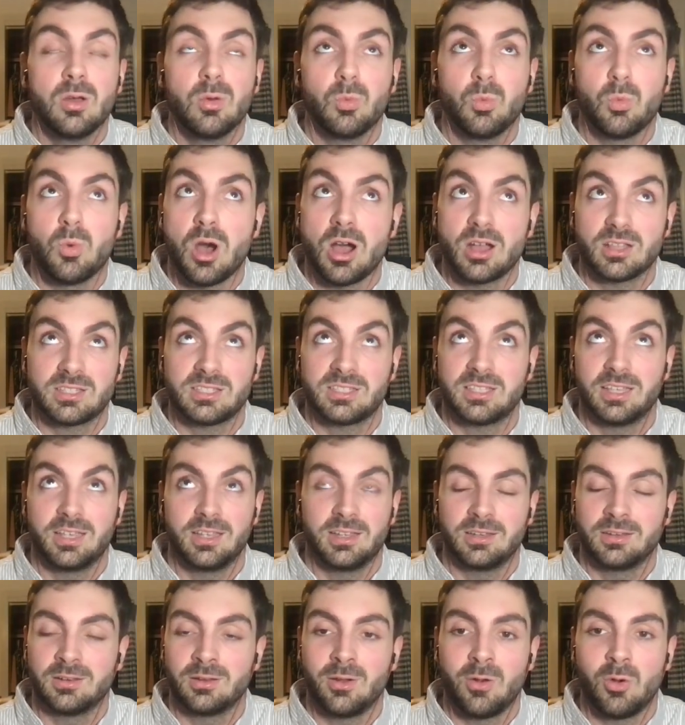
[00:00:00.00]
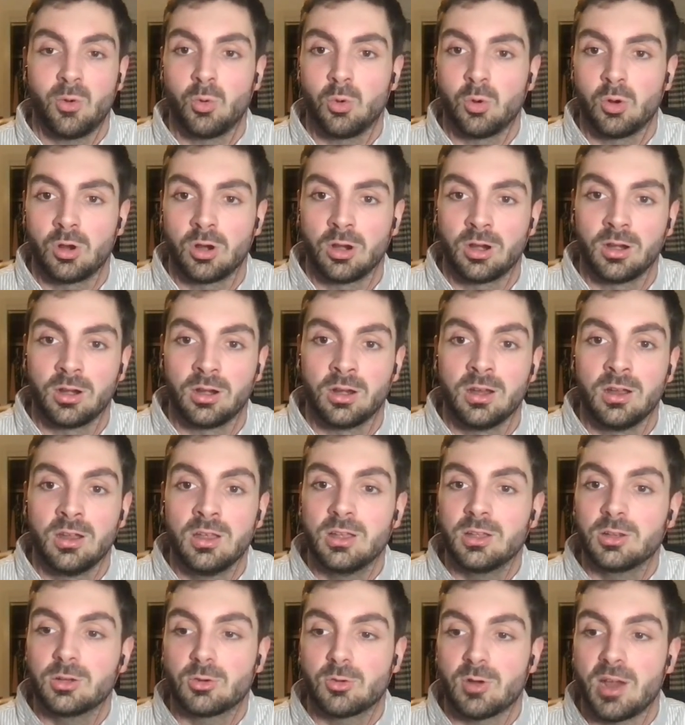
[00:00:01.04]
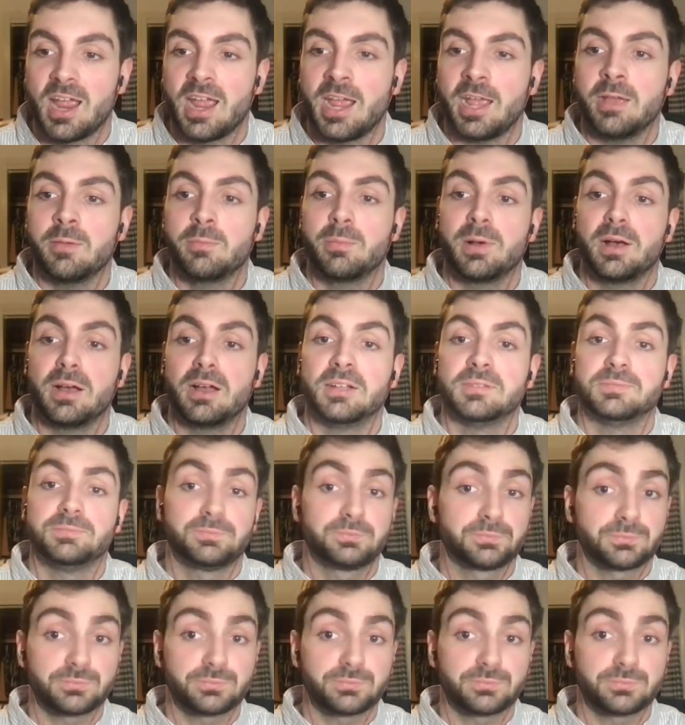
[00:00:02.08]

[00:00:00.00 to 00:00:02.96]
Watson or Gray, but